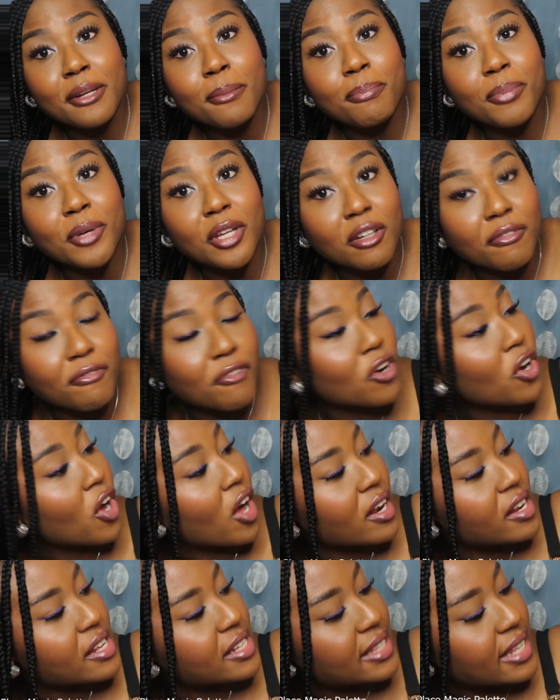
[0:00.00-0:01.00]
beautiful
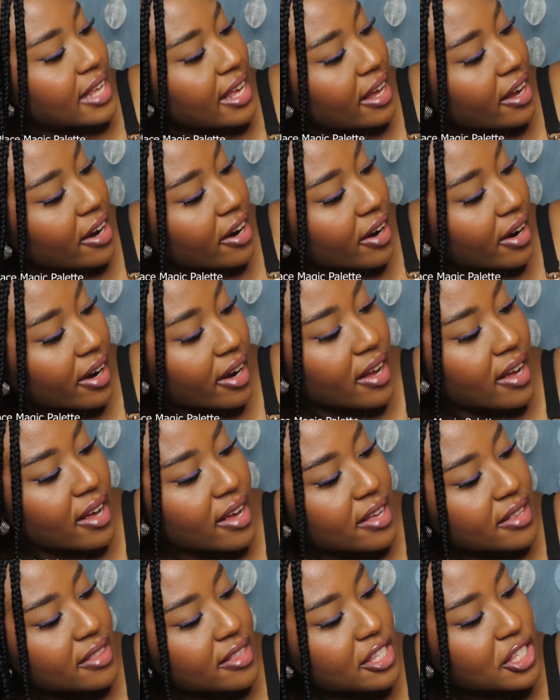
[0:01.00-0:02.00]
colors here.
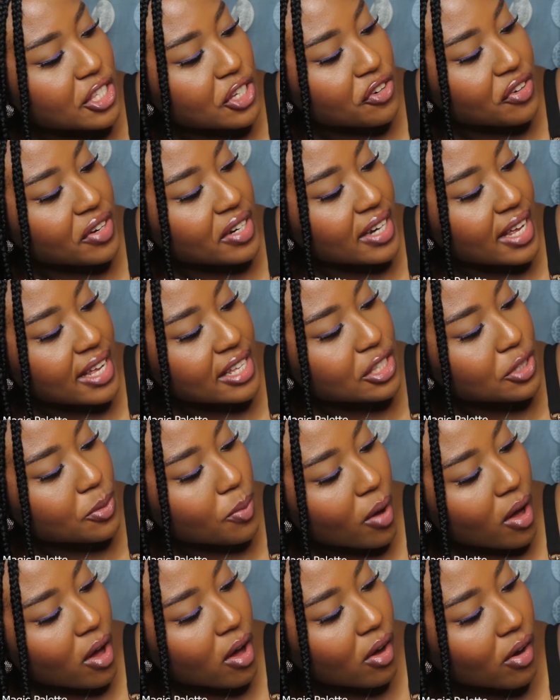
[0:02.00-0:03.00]
This green as
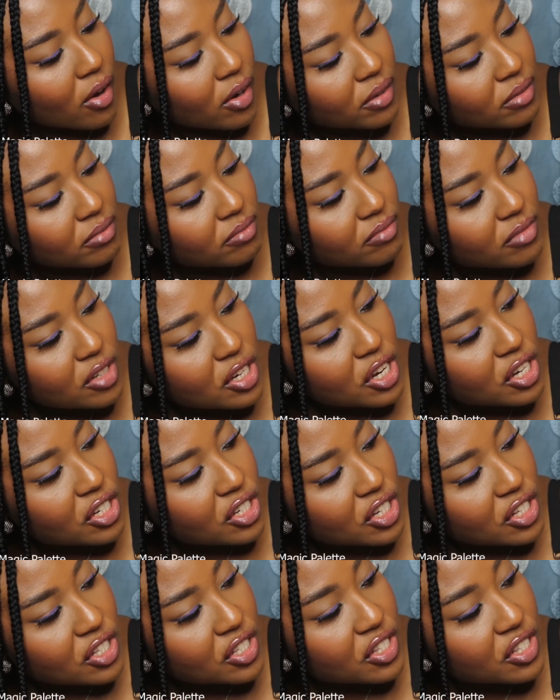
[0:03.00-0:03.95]
well, she's